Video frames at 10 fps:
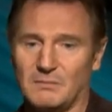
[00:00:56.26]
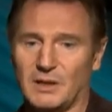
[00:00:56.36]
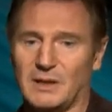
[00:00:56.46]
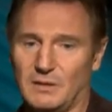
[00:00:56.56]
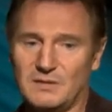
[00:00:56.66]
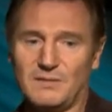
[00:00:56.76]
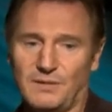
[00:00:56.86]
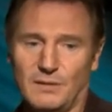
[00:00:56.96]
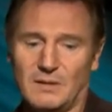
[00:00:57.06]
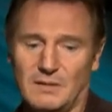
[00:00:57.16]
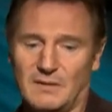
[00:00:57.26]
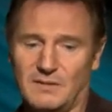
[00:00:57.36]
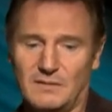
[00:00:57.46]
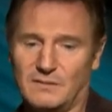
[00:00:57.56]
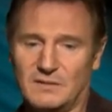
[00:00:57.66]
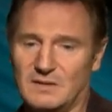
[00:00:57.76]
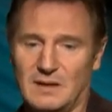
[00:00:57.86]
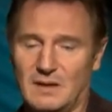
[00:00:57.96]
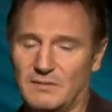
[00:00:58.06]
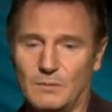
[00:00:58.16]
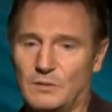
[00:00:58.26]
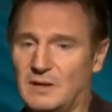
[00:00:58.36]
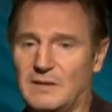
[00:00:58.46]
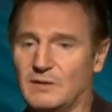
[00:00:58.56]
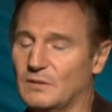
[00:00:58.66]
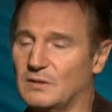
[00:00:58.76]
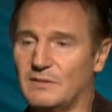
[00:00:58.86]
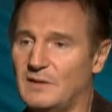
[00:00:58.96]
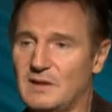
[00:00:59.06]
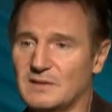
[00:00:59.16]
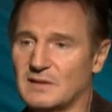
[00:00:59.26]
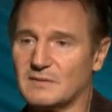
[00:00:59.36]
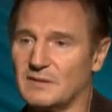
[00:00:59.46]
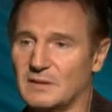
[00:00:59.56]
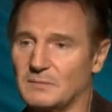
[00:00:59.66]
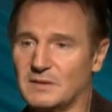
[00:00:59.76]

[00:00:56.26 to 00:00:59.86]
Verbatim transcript: But I also thought after the first day, I thought, we're never going to finish this film.